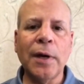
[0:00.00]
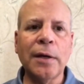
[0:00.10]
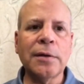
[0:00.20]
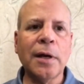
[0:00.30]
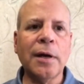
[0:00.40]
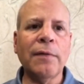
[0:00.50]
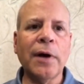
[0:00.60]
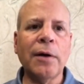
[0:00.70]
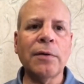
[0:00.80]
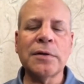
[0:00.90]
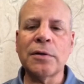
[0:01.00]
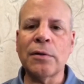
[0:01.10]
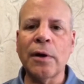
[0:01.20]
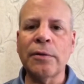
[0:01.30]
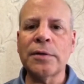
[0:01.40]
antivirus
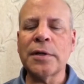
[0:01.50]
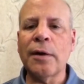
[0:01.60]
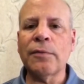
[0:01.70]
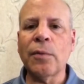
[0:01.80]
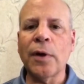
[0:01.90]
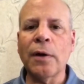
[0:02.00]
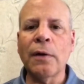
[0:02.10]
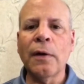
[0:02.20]
or other software.